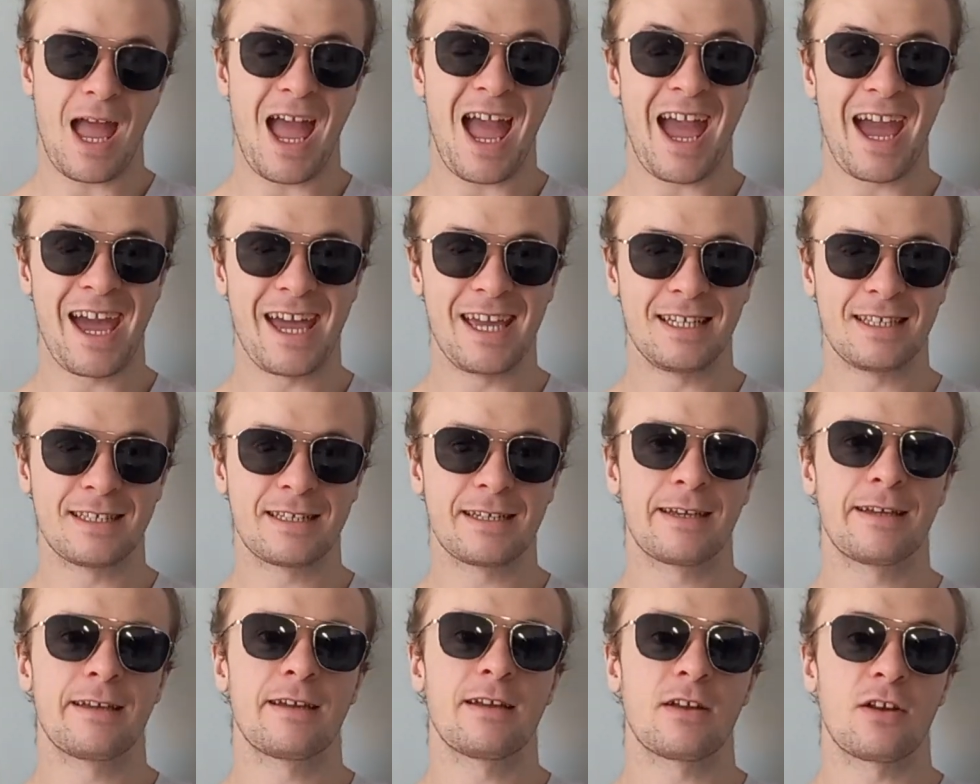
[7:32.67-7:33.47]
8
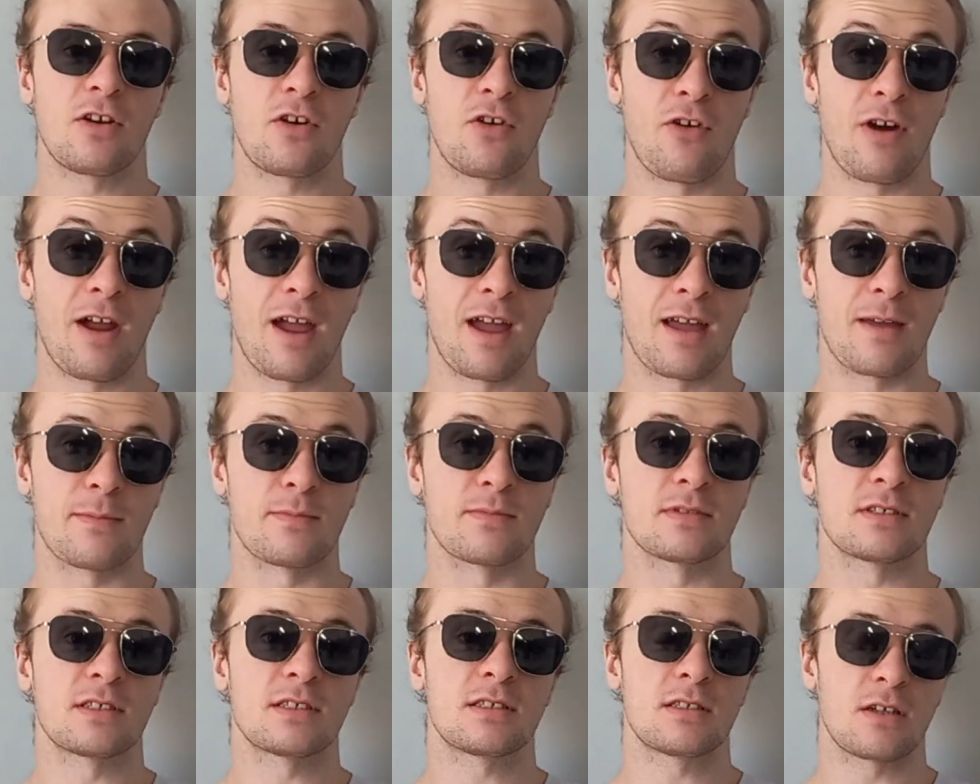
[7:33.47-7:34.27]

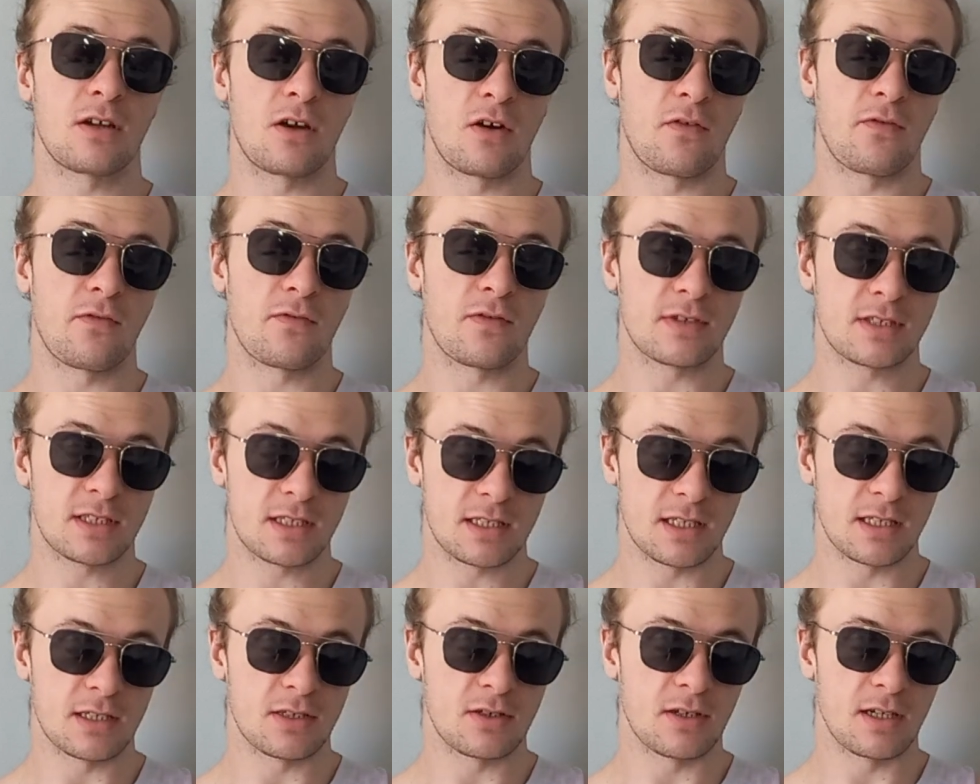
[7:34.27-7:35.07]
grams of
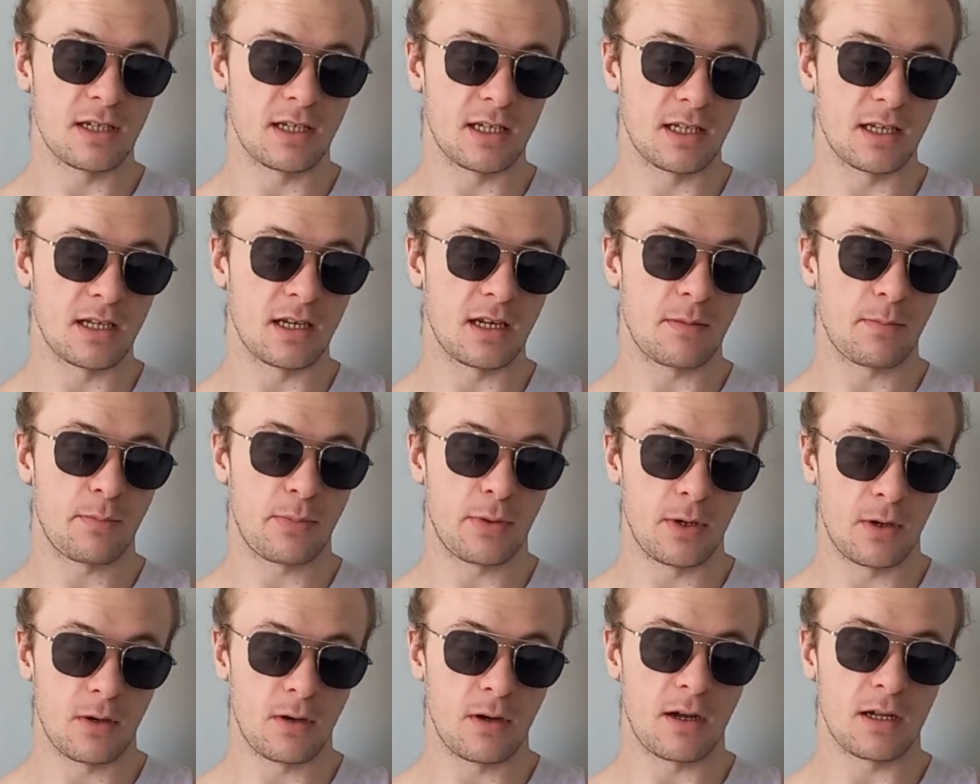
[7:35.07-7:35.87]
citrulline,
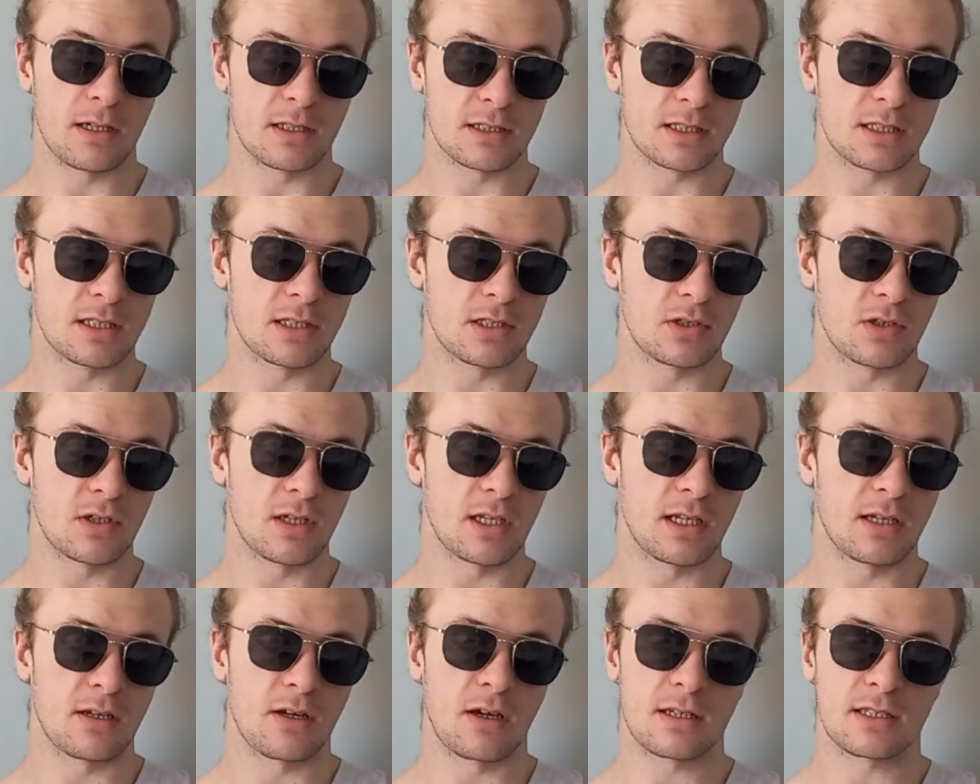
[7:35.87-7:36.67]
pure
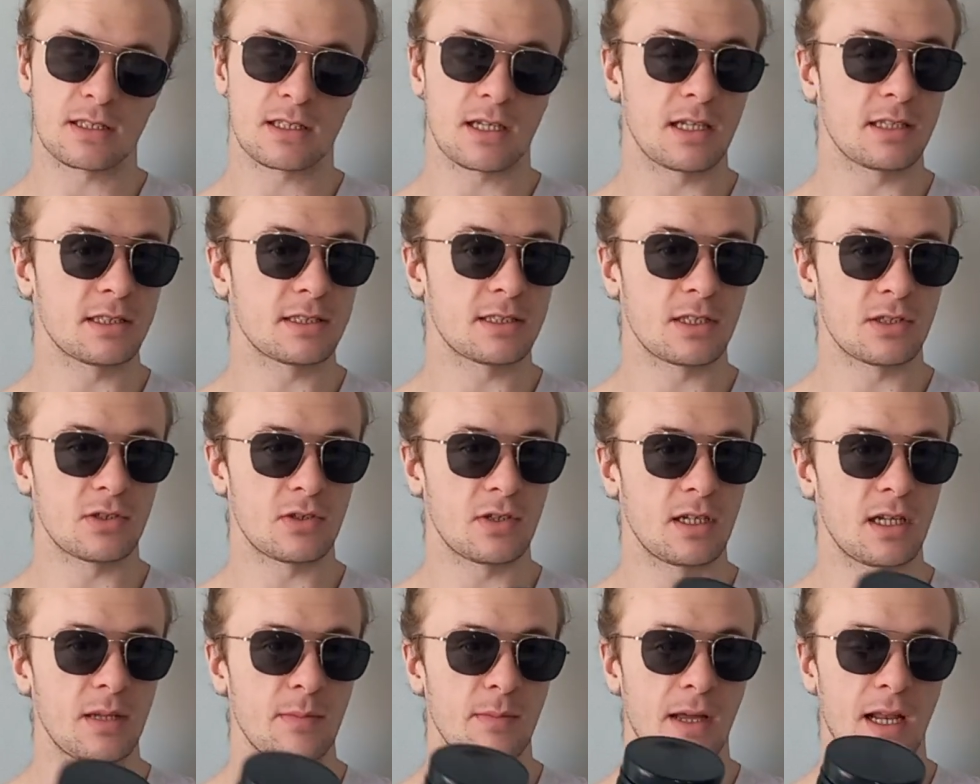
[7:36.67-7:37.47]
L-citrulline, not
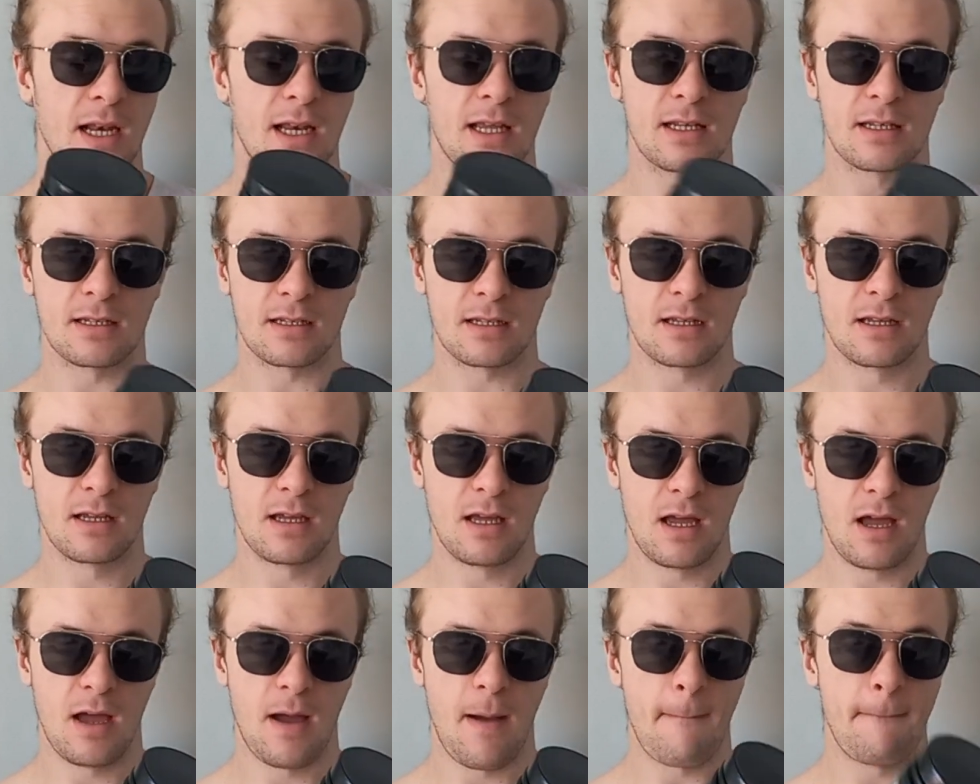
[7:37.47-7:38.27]
L-citrulline malate,
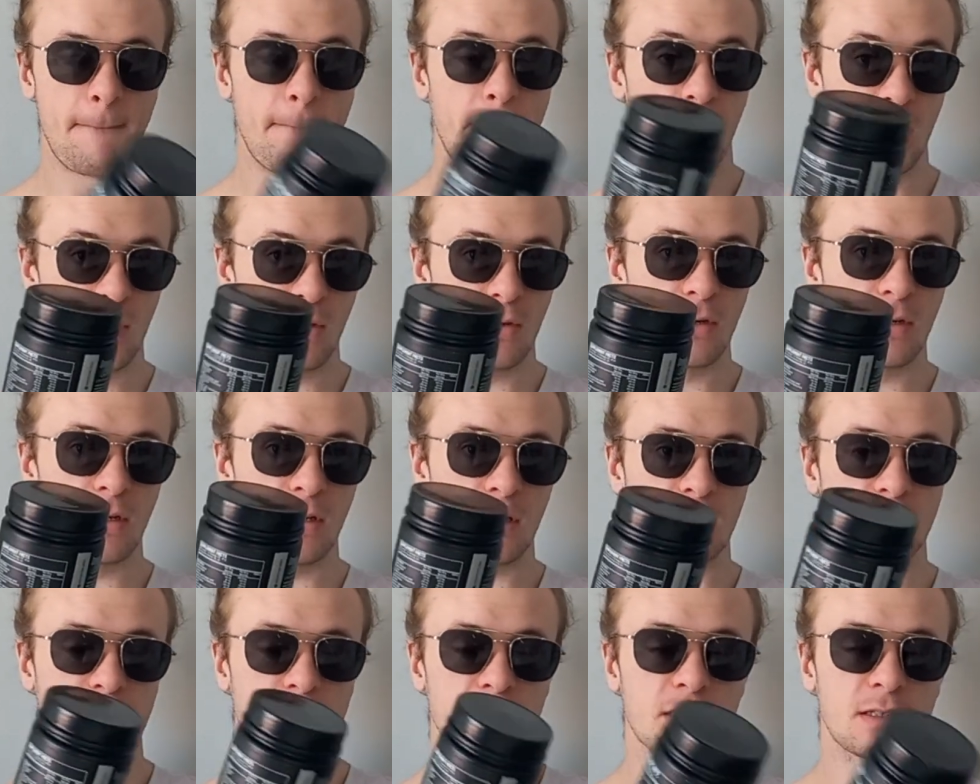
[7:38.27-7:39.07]
pure
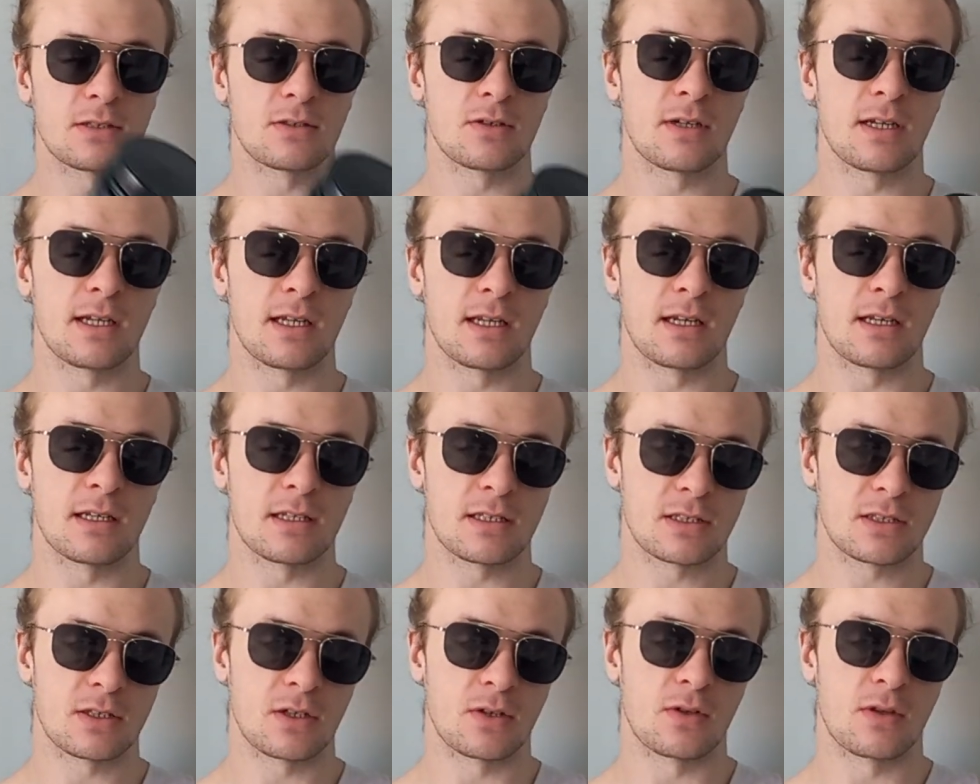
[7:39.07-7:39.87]
L-citrulline.
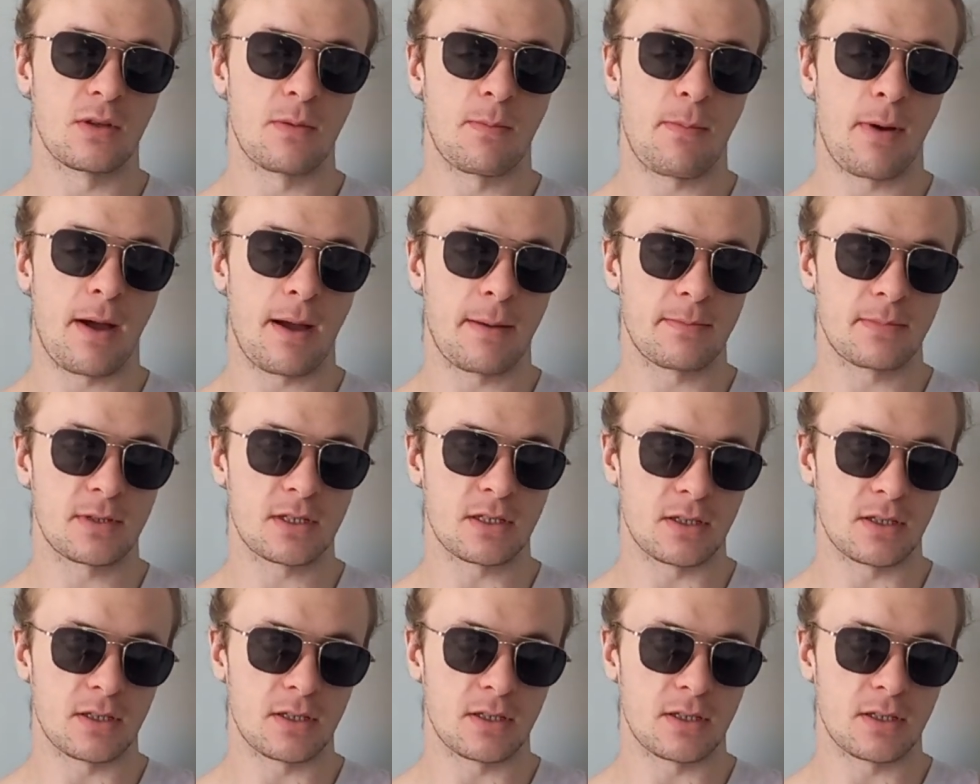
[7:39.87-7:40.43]
So the pumps